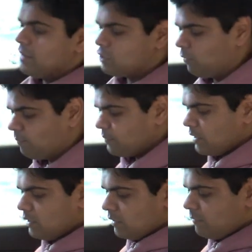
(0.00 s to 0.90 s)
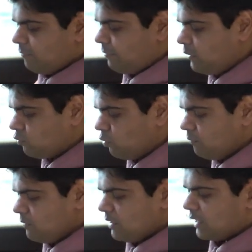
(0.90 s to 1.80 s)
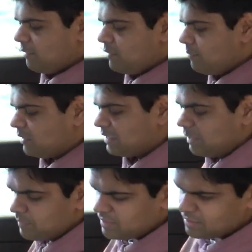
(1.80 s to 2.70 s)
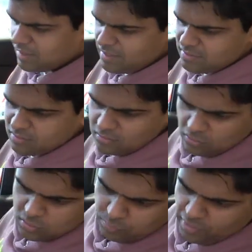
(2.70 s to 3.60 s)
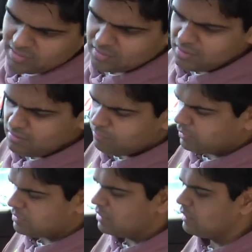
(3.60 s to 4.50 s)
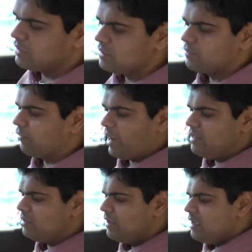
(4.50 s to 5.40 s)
So, feet room can be a bit limited, guys, not surprisingly, but it is fine.